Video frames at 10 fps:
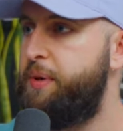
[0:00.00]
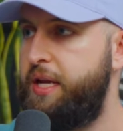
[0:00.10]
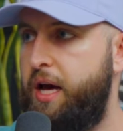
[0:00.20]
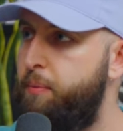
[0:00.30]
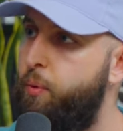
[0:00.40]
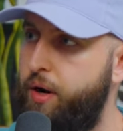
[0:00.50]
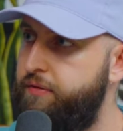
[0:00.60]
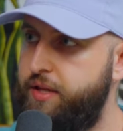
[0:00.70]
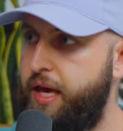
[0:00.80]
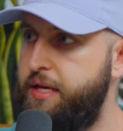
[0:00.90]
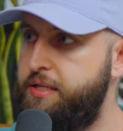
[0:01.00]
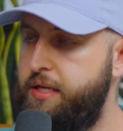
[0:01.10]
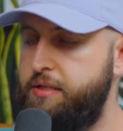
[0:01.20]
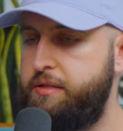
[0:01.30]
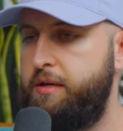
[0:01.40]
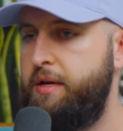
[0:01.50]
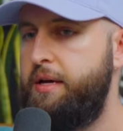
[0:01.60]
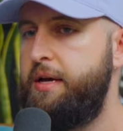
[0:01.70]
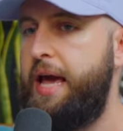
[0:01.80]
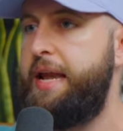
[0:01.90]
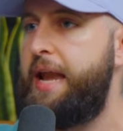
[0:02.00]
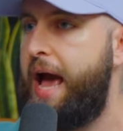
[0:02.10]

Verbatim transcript: beat up, whatever the case is. And